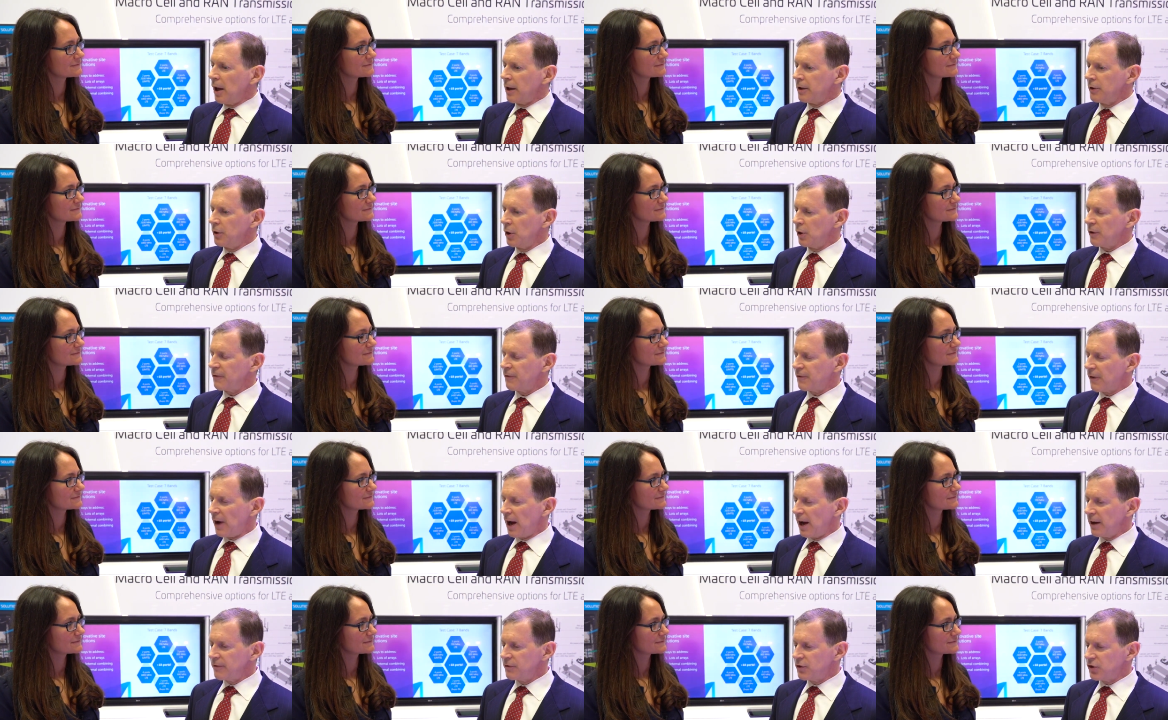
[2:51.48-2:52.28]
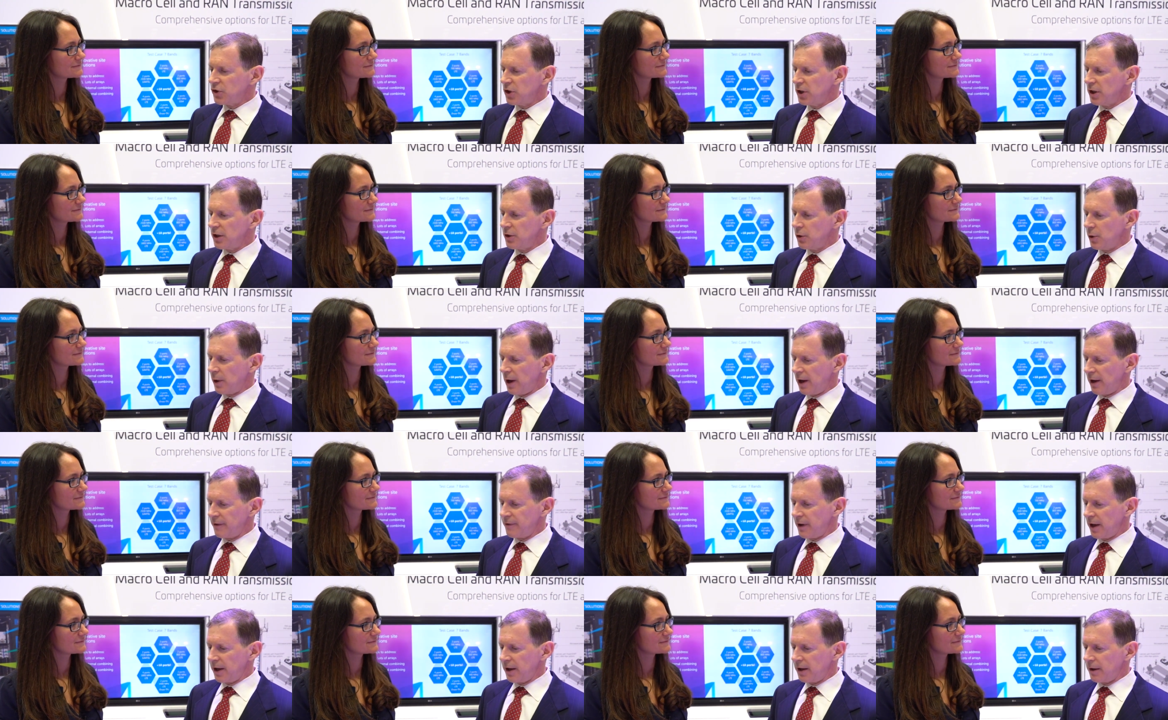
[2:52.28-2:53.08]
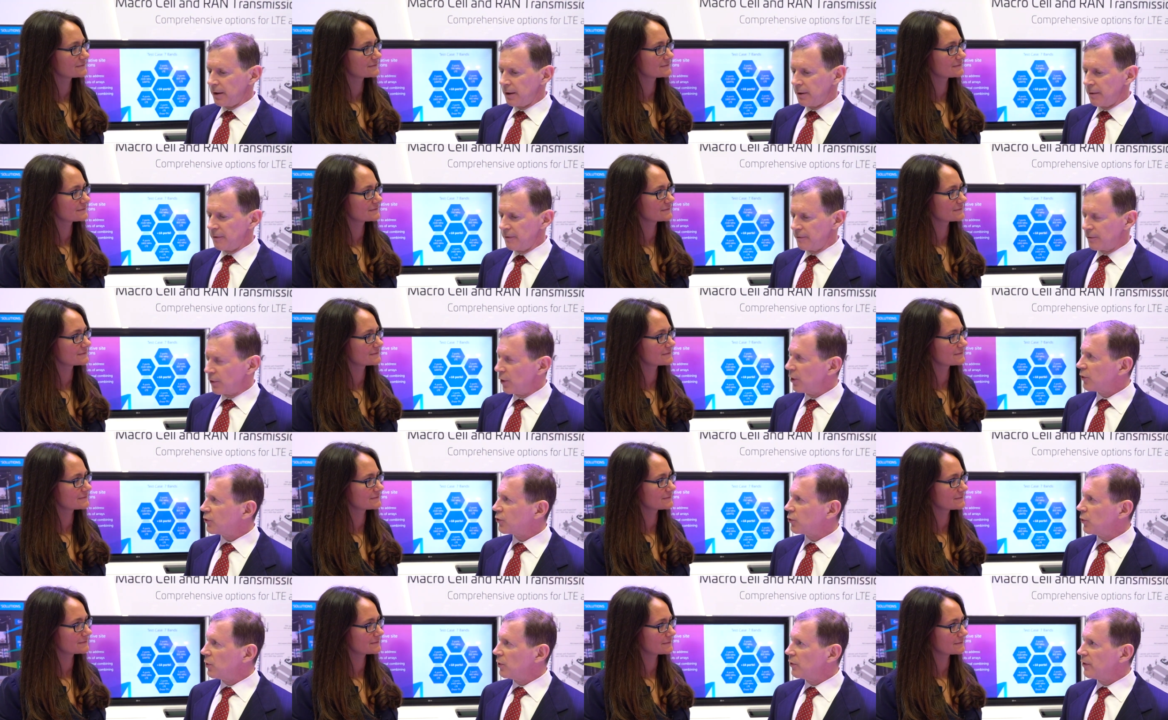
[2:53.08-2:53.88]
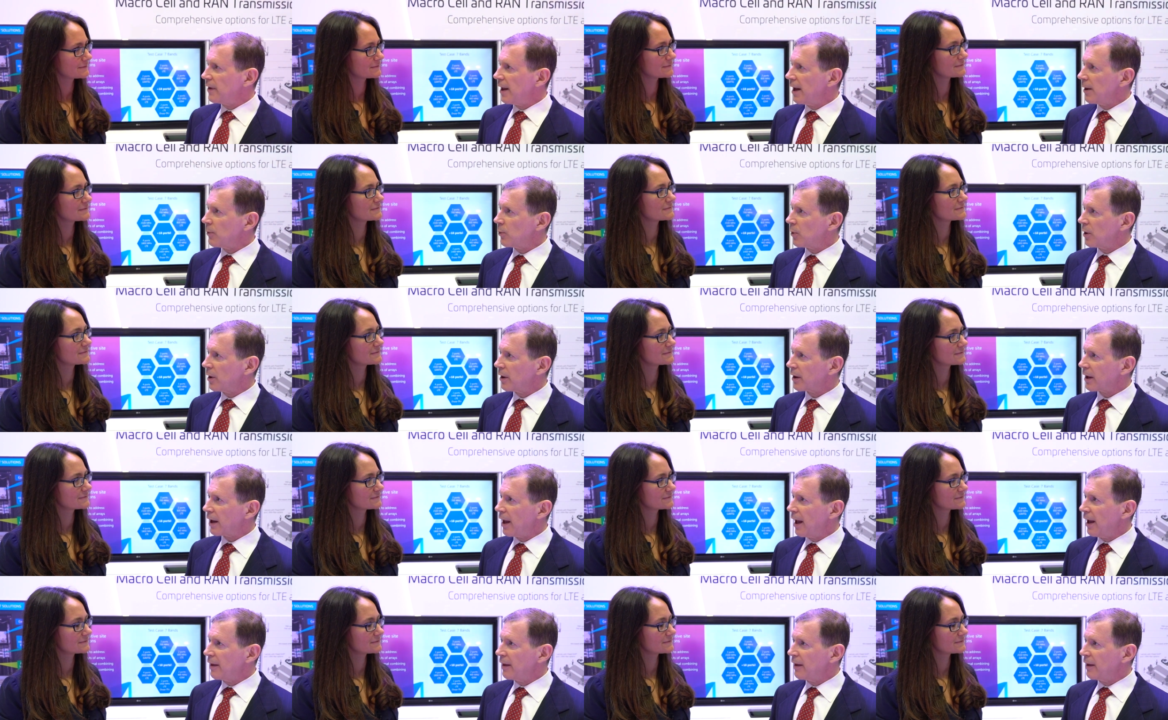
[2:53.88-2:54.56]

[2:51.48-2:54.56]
Speaker 1: you know, in 5G, you have a virtual network.